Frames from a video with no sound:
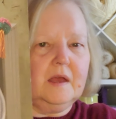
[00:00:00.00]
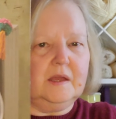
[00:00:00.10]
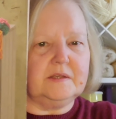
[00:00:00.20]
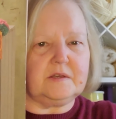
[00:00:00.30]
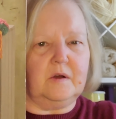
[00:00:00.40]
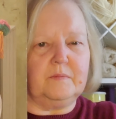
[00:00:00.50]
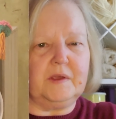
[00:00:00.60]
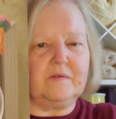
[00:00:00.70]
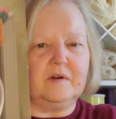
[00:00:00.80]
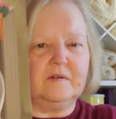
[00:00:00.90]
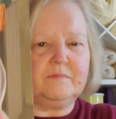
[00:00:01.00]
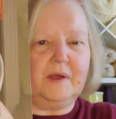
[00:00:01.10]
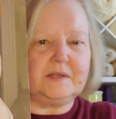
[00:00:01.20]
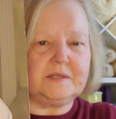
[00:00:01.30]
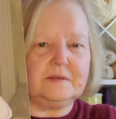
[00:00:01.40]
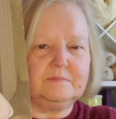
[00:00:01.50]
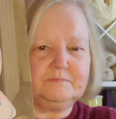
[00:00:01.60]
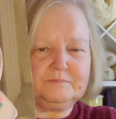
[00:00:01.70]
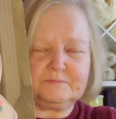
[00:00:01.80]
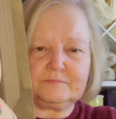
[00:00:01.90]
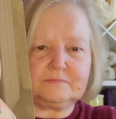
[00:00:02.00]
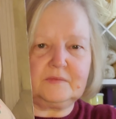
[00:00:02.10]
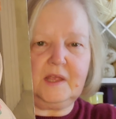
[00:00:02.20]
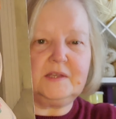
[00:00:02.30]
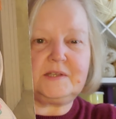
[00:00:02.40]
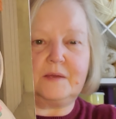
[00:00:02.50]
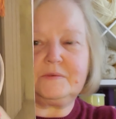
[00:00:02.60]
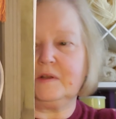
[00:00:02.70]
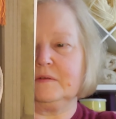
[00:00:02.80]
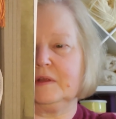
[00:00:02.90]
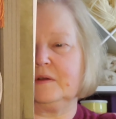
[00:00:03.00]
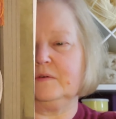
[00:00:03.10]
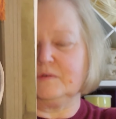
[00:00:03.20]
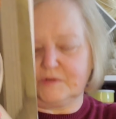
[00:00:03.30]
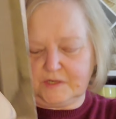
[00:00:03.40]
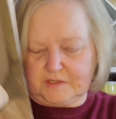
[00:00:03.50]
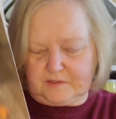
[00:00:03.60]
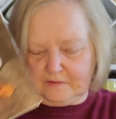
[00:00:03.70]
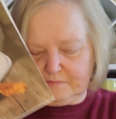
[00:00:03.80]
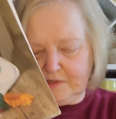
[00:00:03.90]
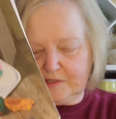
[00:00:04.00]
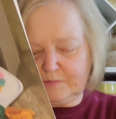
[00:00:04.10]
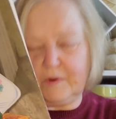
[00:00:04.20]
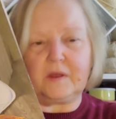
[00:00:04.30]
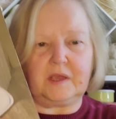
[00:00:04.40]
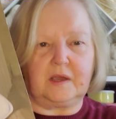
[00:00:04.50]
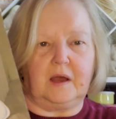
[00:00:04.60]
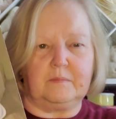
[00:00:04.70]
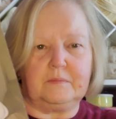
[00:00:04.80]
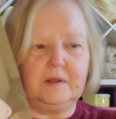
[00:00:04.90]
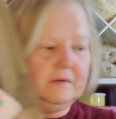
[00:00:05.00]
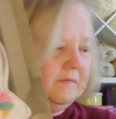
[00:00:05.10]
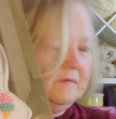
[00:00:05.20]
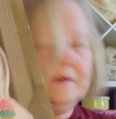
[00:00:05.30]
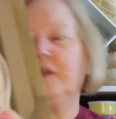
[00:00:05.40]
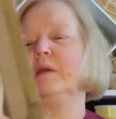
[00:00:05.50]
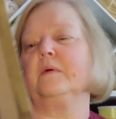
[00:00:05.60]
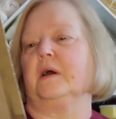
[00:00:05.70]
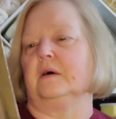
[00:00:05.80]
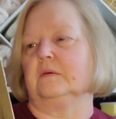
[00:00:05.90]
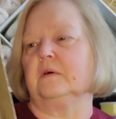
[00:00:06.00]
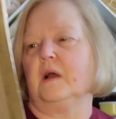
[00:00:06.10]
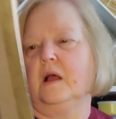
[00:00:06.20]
It's a Hobbycraft pattern. It's absolutely gorgeous and it's working up really well.